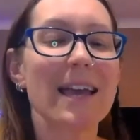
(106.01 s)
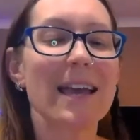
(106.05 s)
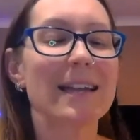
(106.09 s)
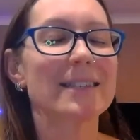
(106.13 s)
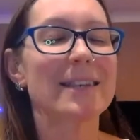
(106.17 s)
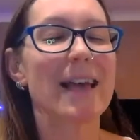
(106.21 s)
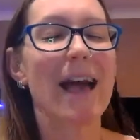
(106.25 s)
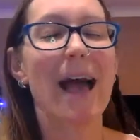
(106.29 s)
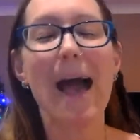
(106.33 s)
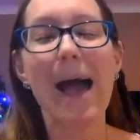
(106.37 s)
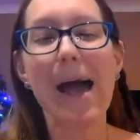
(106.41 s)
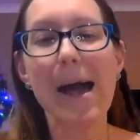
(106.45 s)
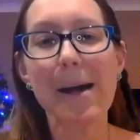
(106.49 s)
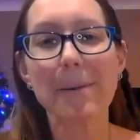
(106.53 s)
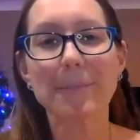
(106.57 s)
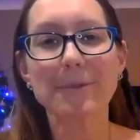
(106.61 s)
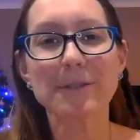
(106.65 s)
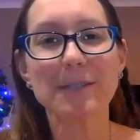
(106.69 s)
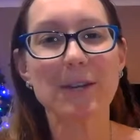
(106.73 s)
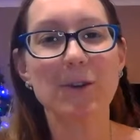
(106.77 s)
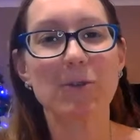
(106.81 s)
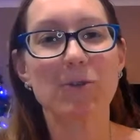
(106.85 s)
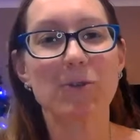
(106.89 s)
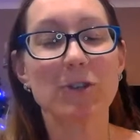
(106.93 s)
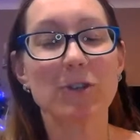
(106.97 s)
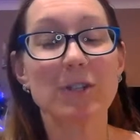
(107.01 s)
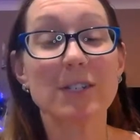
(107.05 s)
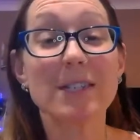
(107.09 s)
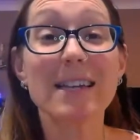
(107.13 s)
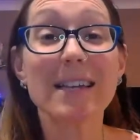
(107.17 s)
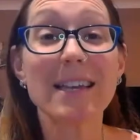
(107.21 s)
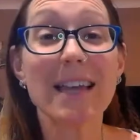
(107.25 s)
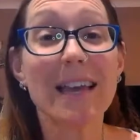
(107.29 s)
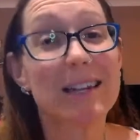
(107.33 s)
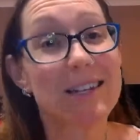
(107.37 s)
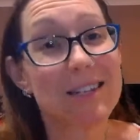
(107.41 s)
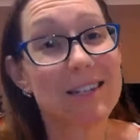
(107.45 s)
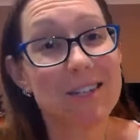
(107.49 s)
It's absolutely gorgeous. And
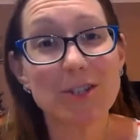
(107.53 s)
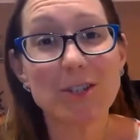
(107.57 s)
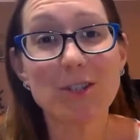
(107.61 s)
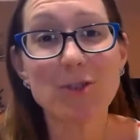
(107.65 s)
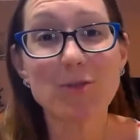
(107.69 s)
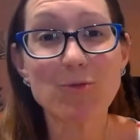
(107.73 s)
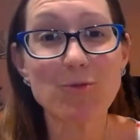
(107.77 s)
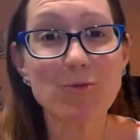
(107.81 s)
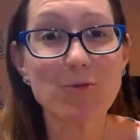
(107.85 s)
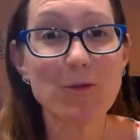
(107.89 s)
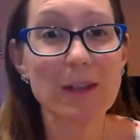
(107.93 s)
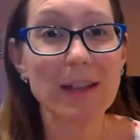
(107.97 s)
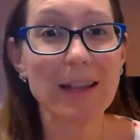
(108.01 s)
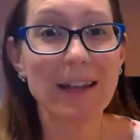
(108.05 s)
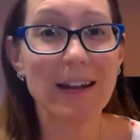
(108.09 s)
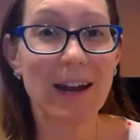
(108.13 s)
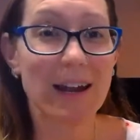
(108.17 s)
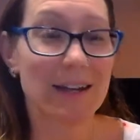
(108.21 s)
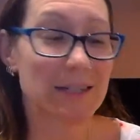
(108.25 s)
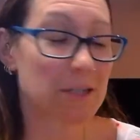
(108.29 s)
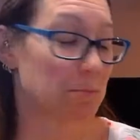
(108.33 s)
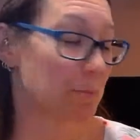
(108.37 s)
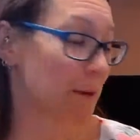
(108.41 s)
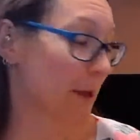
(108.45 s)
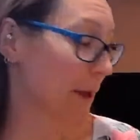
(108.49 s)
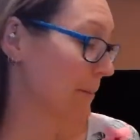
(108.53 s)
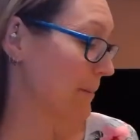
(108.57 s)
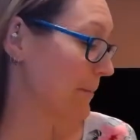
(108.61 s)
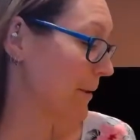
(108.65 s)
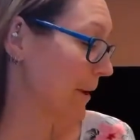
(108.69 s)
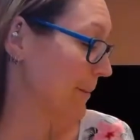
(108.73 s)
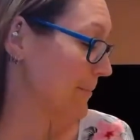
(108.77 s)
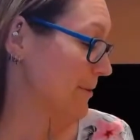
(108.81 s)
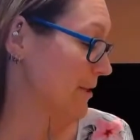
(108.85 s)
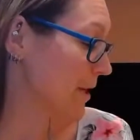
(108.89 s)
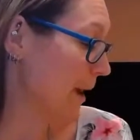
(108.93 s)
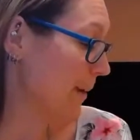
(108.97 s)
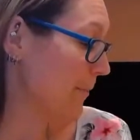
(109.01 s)
again, it's just a really nice
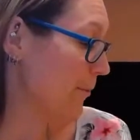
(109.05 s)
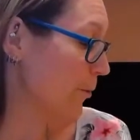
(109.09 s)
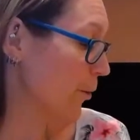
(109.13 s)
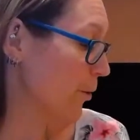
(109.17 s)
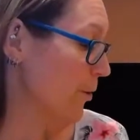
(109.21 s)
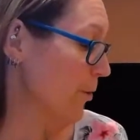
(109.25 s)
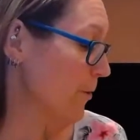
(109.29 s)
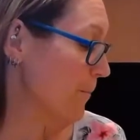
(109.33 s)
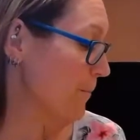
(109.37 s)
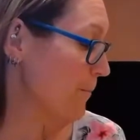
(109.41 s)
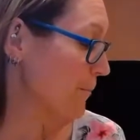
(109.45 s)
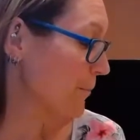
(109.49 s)
pick-me-up type oil.